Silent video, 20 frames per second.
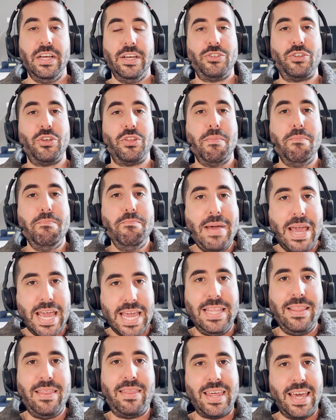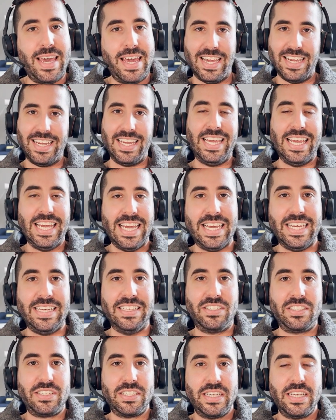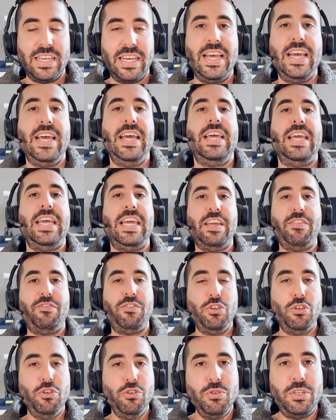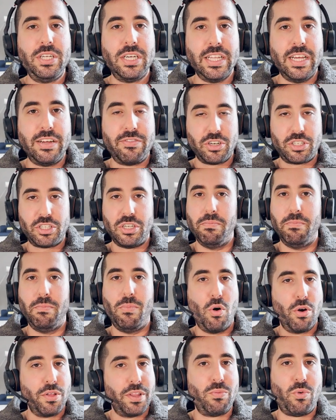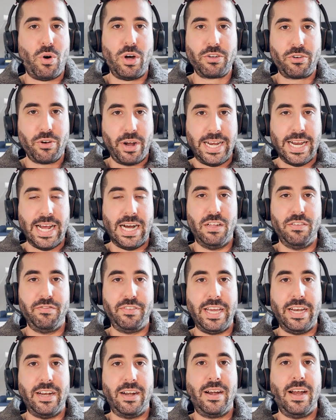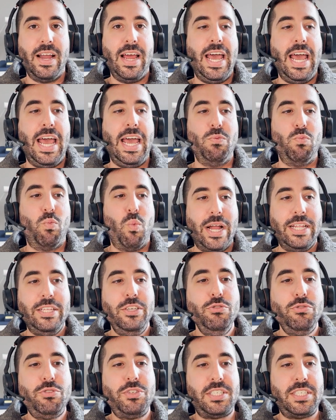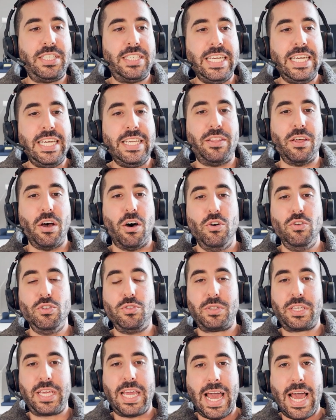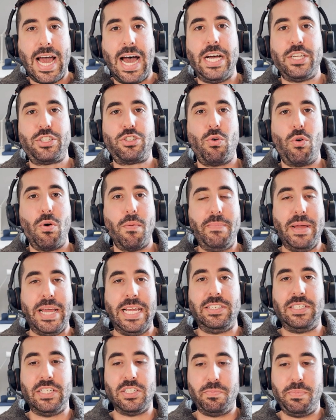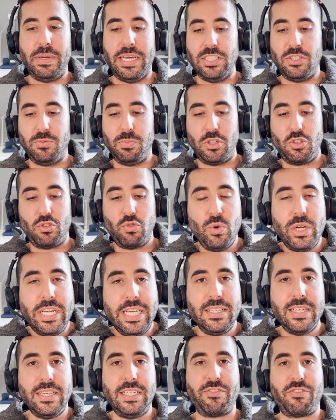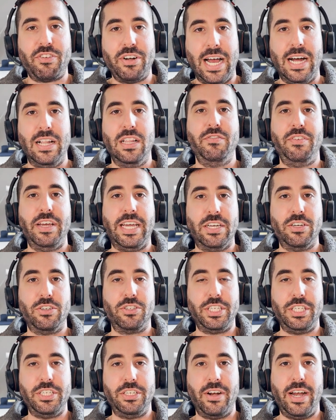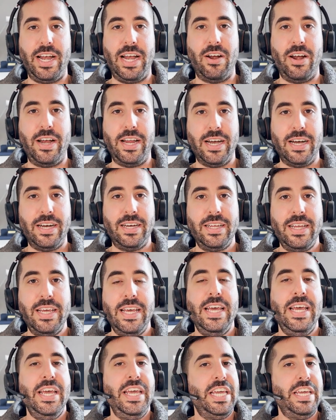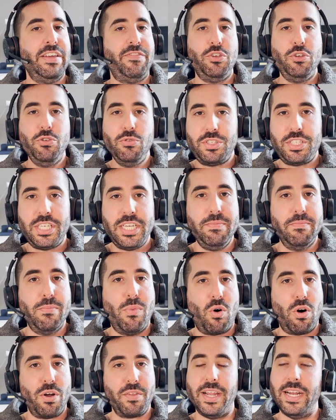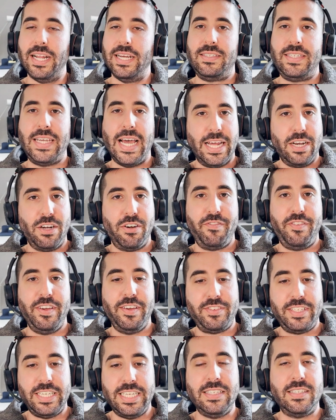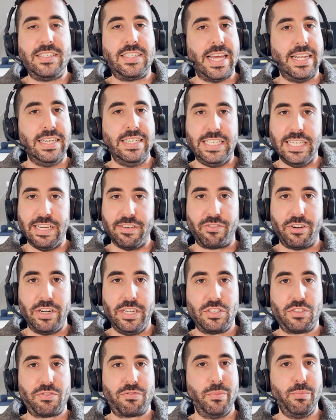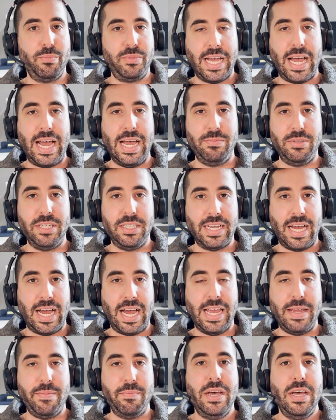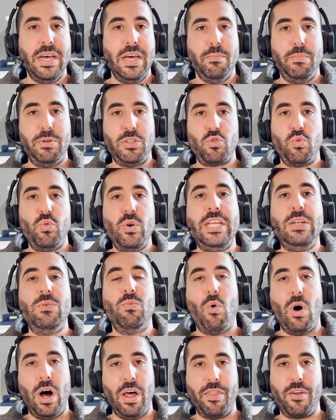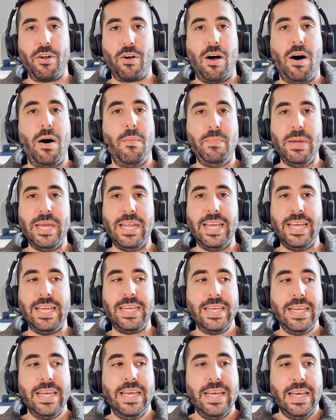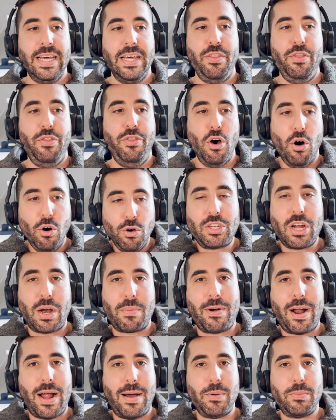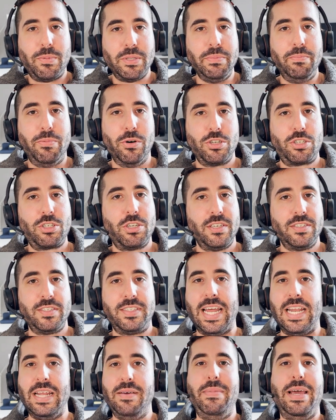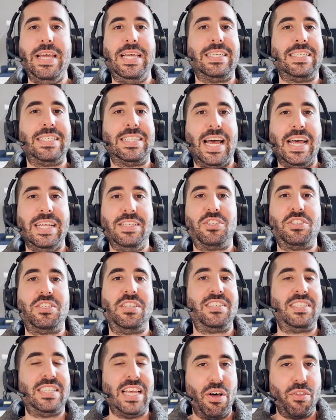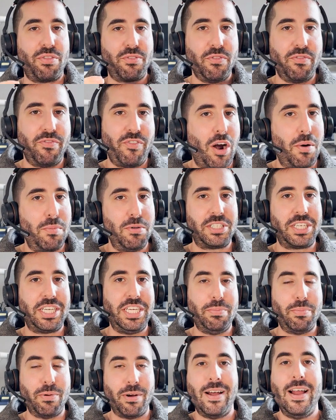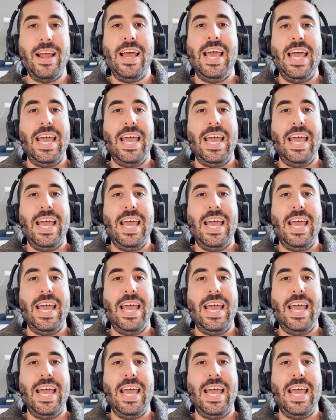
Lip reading: So the main thing is, if you deliver to more than one grain elevator, and when you see those cash or basis bids between the different elevators in your area, if you see more than a 10 or 15 cent difference from time to time between what they're all bidding, those are probably bushels that it makes sense to sell through Farmer's Keeper.